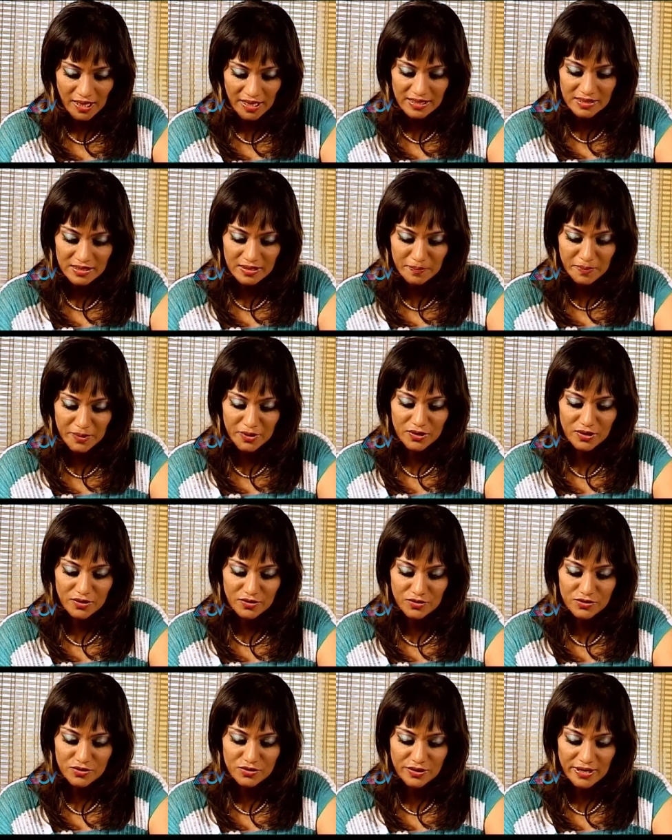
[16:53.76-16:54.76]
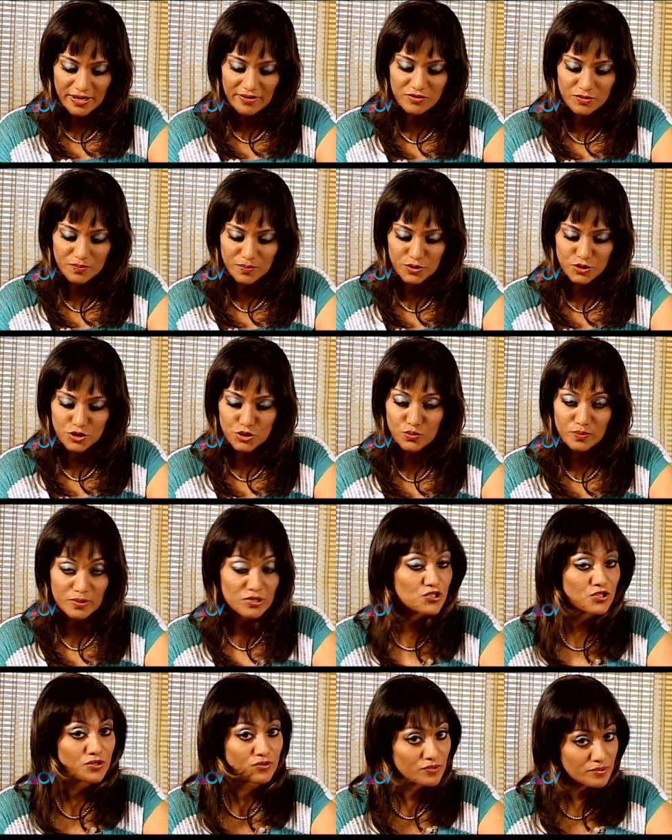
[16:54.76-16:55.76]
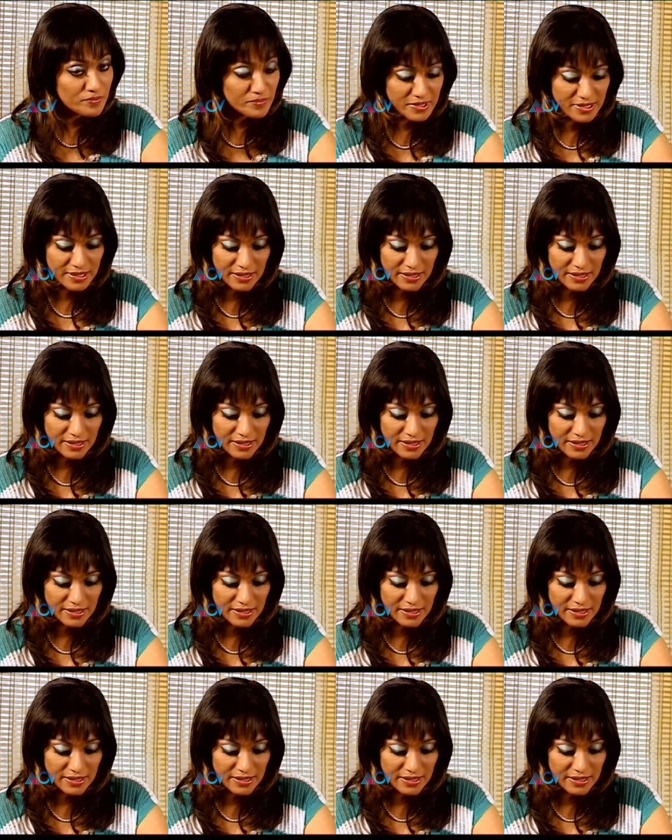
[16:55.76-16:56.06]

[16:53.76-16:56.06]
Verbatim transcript: And in paneer, you don't have to put too much garam